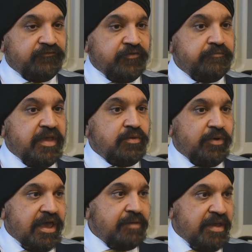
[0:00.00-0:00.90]
For me,
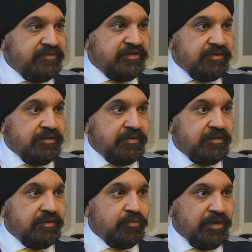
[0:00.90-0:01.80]
when I mentor
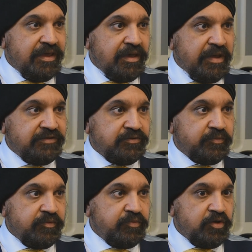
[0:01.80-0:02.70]

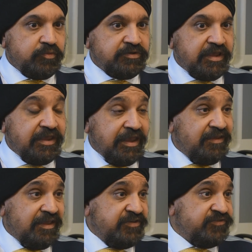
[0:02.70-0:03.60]
pupils,
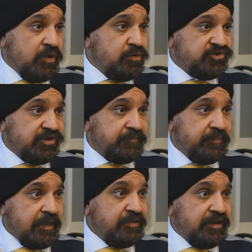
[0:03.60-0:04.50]
it is coaching.
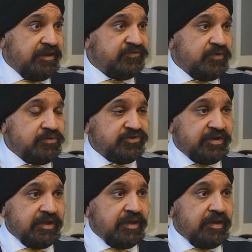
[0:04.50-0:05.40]
I think it is
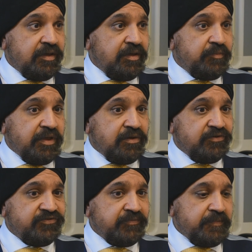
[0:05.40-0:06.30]
coaching,
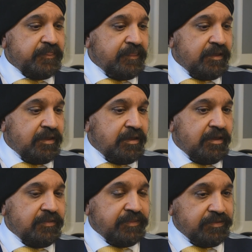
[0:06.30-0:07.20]
because
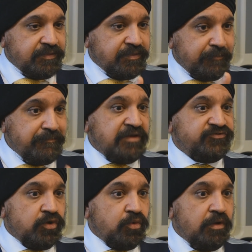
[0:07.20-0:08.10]
the
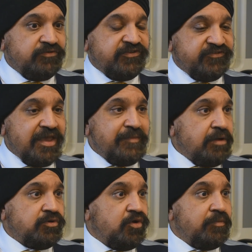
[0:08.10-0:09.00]
mentor wants the same
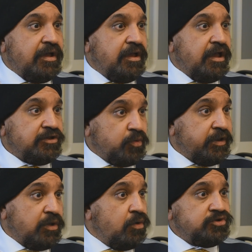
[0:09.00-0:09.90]
outcome as
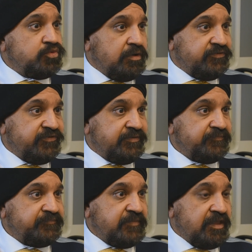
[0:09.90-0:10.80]
what a coach wants,
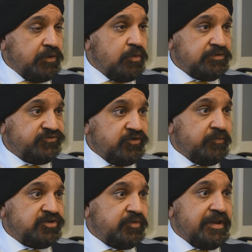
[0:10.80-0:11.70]
and they want
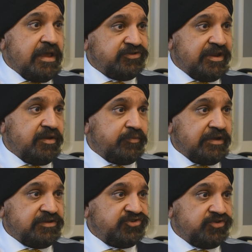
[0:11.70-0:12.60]
somebody to be an outstanding
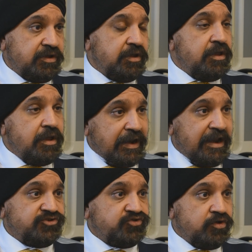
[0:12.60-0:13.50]
practitioner,
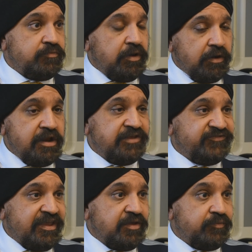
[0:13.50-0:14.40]
classroom, learning's
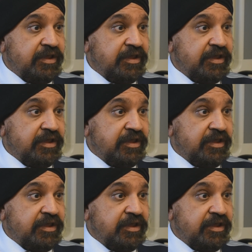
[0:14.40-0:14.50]
taking